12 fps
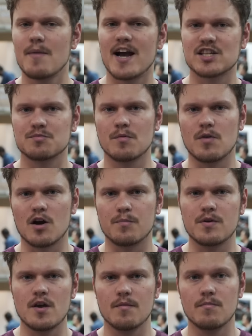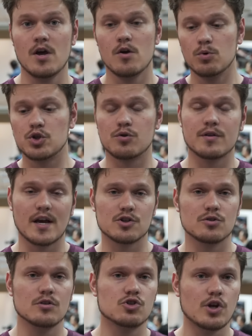the maximum RPM, which you can
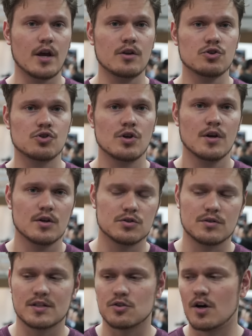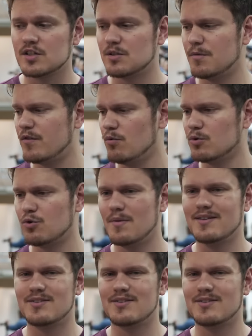actually change. So that's awesome if you want to